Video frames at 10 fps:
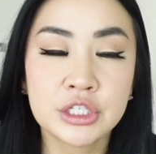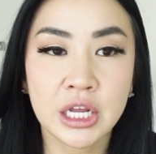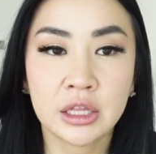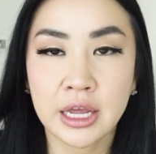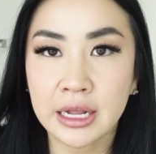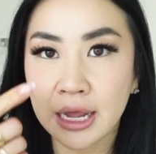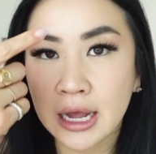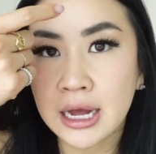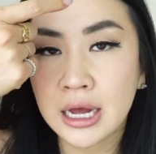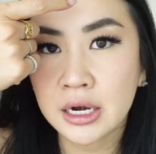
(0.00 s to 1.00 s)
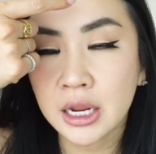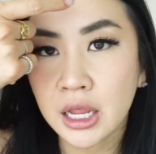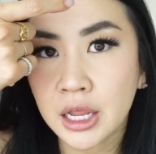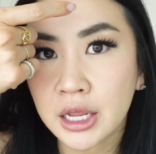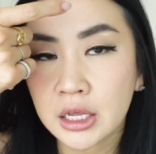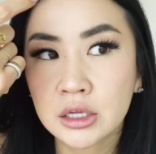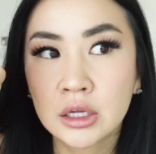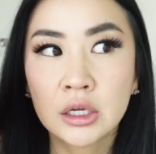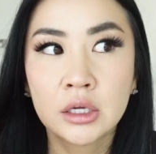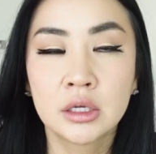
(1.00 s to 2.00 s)
day, like I had a
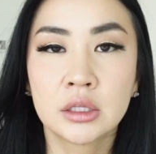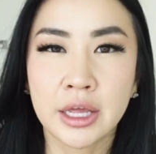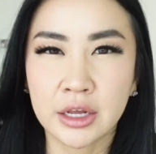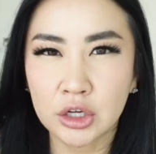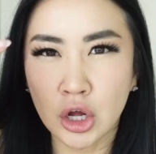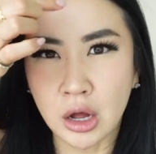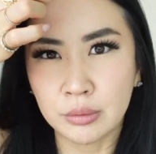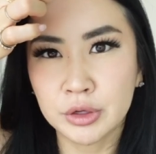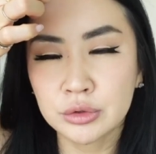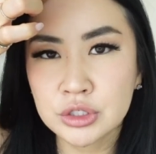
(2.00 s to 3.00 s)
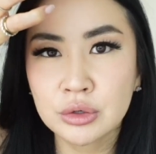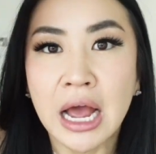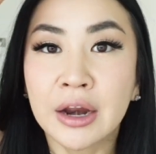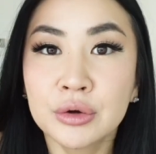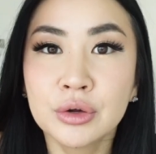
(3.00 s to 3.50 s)
comedone. I don't